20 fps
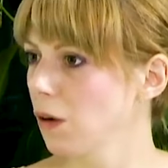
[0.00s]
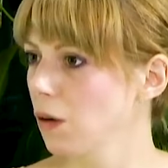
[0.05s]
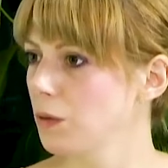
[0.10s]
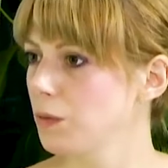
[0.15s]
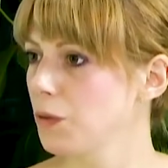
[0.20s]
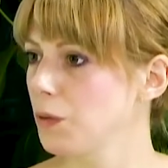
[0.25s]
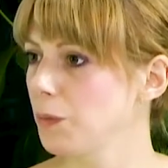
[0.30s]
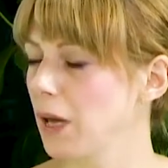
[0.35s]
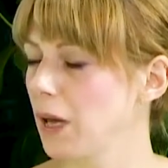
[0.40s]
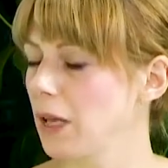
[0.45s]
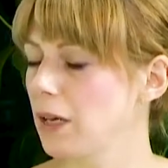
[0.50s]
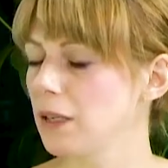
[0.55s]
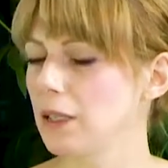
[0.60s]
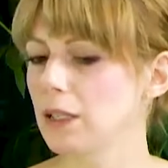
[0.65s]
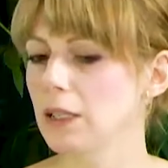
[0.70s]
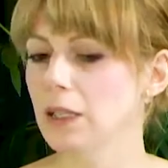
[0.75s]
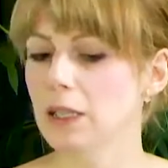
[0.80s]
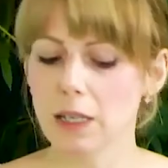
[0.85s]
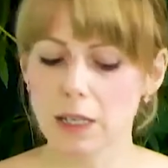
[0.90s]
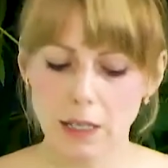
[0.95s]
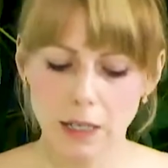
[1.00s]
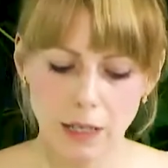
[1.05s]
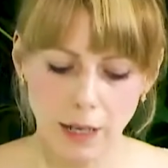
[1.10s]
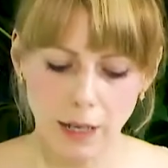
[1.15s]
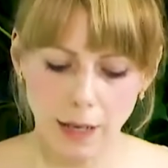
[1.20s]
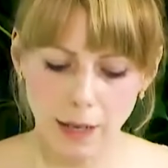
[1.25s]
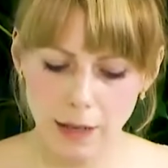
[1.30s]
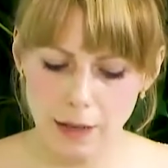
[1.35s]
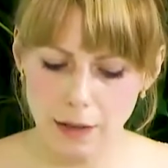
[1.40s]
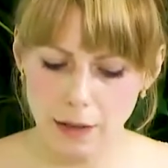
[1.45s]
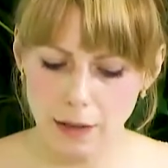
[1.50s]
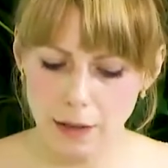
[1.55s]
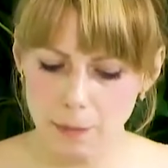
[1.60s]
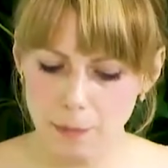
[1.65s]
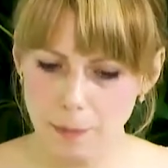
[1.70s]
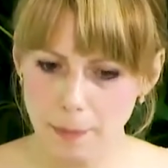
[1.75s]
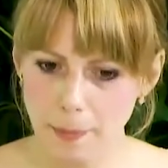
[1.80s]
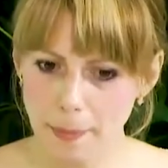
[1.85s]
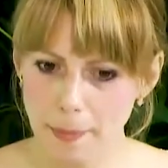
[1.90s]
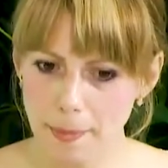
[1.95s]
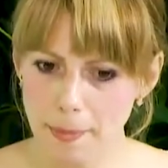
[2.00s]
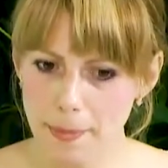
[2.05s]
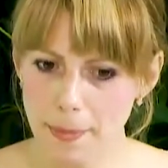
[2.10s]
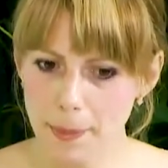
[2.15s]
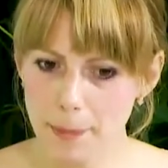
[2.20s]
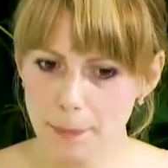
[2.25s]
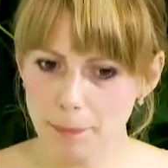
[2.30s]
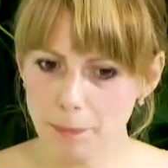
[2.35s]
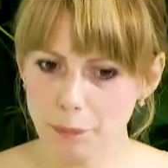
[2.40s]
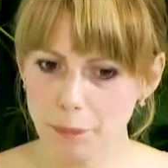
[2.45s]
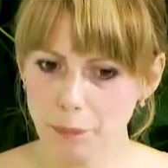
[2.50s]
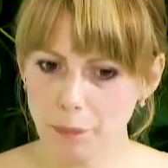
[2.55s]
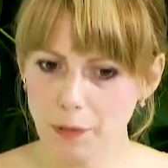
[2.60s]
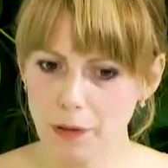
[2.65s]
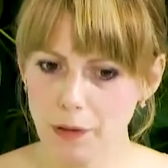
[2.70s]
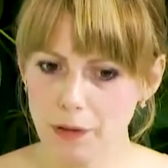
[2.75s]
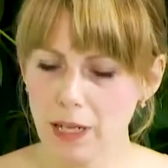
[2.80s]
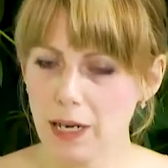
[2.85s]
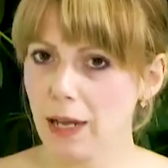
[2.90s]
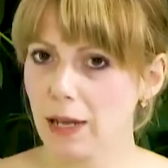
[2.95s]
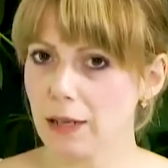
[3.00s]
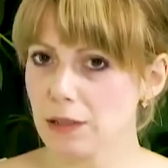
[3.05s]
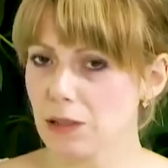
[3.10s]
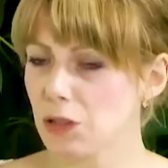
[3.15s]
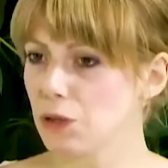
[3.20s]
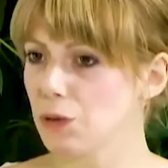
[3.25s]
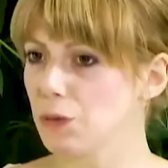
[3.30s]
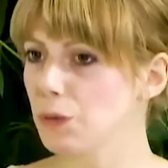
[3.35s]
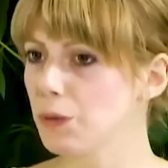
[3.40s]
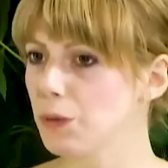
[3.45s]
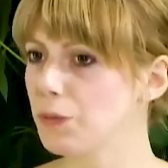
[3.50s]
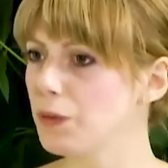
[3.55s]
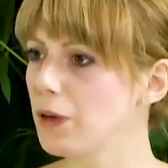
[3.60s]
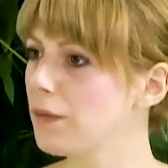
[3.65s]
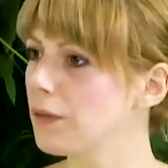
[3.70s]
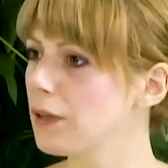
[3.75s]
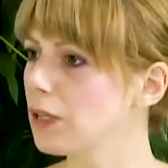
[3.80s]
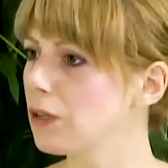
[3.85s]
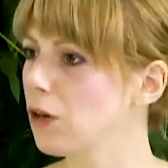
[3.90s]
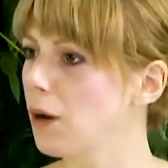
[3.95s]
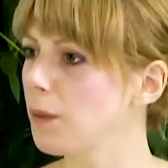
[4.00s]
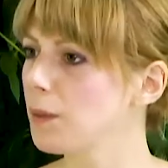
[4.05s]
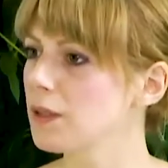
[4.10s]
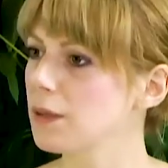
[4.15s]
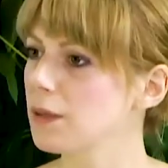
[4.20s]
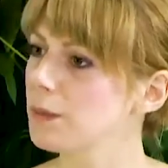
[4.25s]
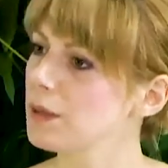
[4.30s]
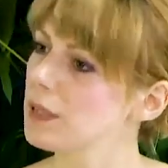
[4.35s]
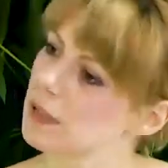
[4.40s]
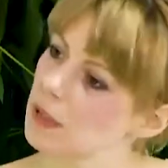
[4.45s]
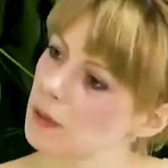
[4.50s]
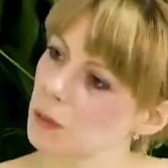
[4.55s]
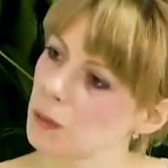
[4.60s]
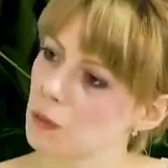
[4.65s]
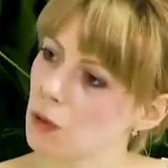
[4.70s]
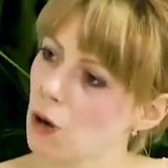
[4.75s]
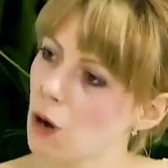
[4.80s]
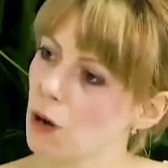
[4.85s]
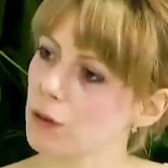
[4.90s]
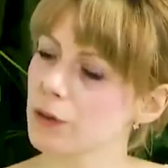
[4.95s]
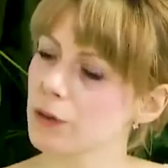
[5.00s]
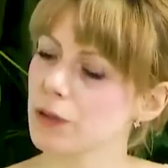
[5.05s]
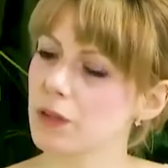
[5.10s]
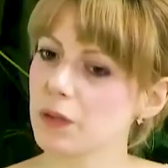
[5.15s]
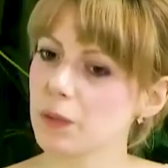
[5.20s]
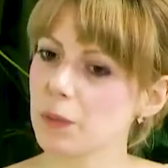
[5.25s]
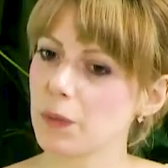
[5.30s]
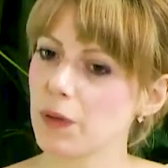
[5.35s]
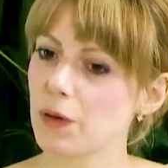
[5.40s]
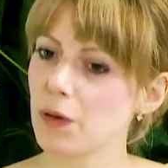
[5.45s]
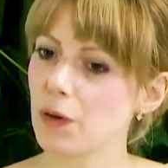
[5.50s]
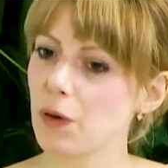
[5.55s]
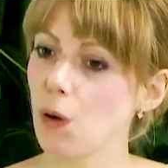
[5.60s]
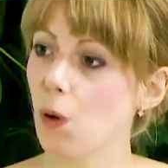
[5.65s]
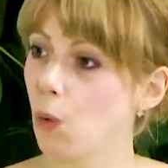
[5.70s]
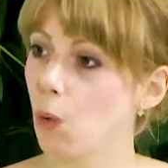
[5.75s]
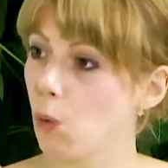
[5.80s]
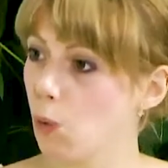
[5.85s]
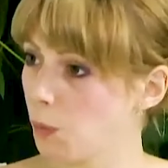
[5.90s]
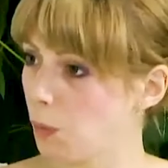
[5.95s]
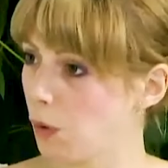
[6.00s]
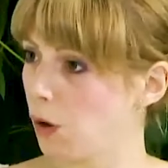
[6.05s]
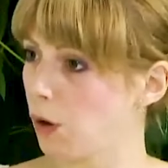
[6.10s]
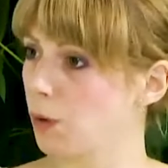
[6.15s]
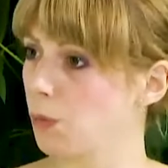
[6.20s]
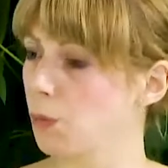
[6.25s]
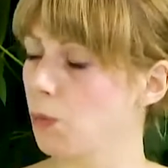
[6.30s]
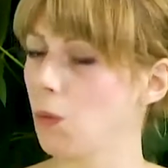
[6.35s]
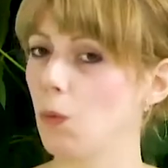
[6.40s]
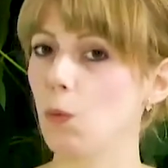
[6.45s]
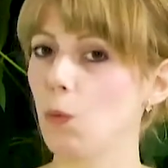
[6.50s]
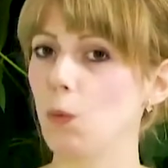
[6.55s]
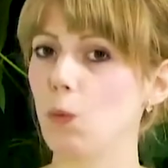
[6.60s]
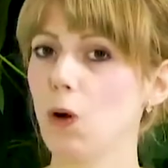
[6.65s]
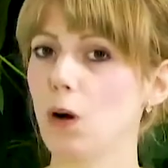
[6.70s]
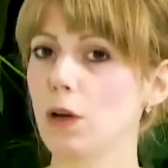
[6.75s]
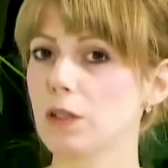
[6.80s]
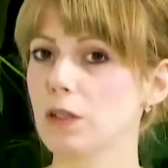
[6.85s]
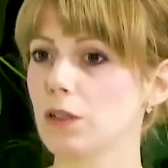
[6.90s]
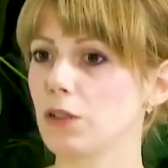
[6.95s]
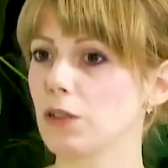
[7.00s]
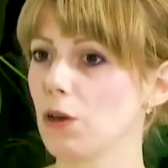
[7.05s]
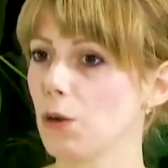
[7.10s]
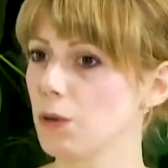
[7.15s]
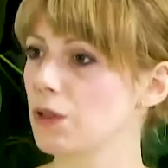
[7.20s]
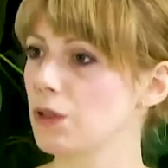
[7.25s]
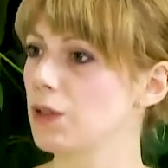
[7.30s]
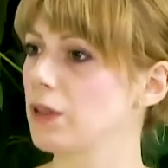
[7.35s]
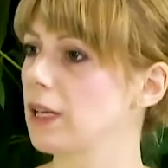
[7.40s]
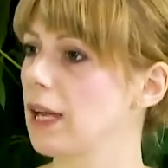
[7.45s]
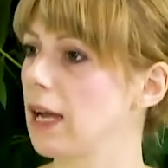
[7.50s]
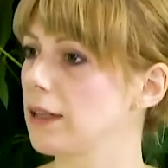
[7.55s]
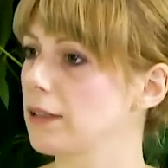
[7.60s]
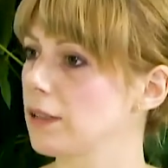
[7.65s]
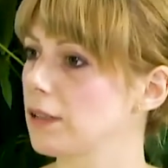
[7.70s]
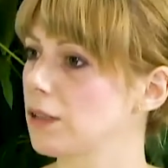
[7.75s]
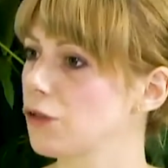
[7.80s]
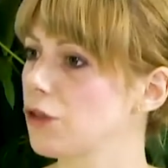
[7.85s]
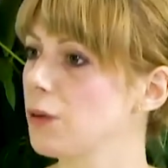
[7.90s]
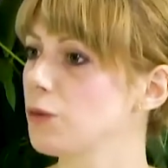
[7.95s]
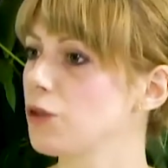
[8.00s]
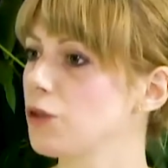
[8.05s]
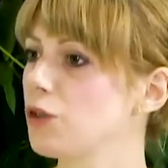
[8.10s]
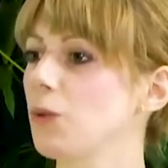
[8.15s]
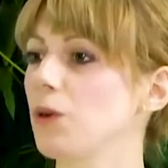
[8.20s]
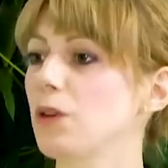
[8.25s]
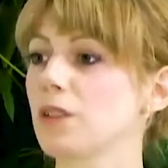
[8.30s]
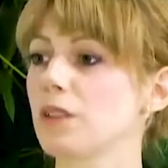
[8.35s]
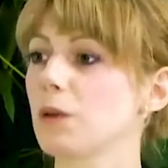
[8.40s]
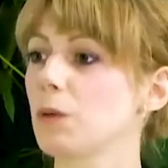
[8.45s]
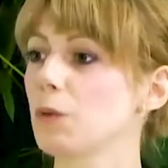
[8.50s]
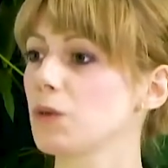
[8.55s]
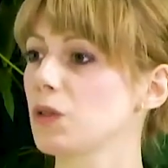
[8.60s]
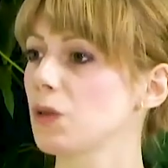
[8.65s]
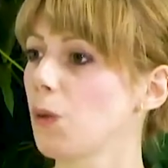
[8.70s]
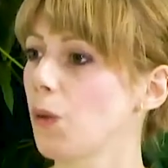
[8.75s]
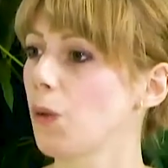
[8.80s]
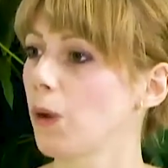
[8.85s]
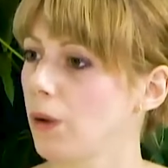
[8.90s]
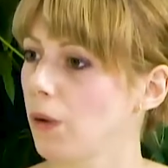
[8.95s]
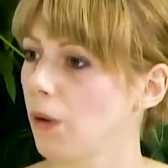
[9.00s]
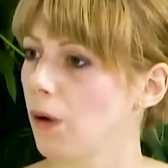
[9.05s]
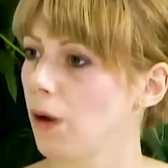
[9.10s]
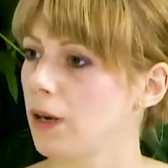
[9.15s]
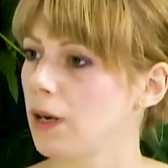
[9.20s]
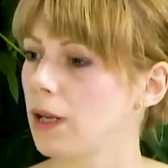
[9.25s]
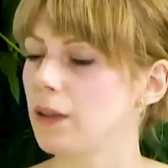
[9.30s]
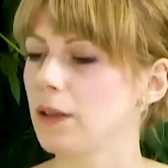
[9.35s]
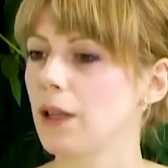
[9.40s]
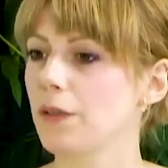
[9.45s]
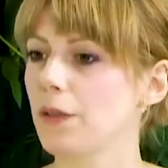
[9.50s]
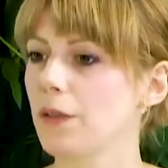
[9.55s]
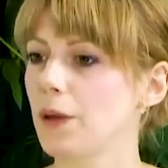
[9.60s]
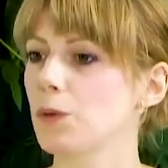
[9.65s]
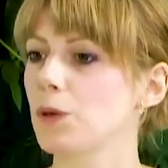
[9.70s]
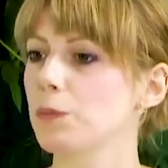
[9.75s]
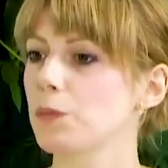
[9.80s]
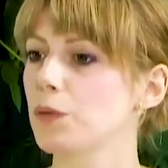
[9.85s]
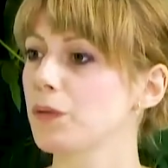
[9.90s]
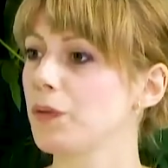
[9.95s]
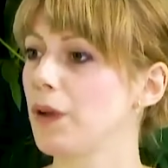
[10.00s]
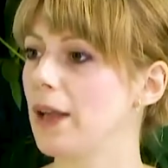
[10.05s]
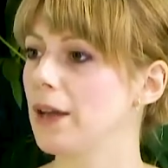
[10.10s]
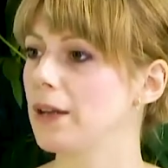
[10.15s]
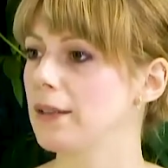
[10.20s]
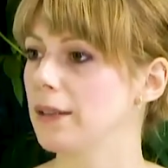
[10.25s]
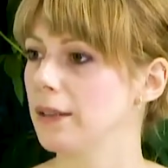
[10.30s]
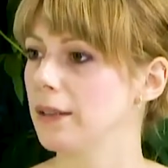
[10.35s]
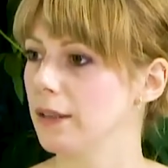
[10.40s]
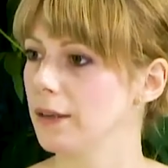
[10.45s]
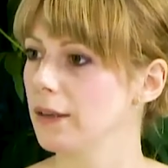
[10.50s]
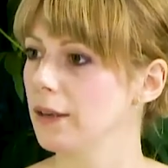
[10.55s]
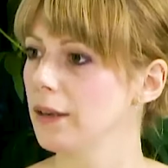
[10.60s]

of humanity. And can I ask you if you have any comments? I mean, see, when Congressman Omar wanted to go into the Gaza Strip, she wanted to see what was going on, and then they were prevented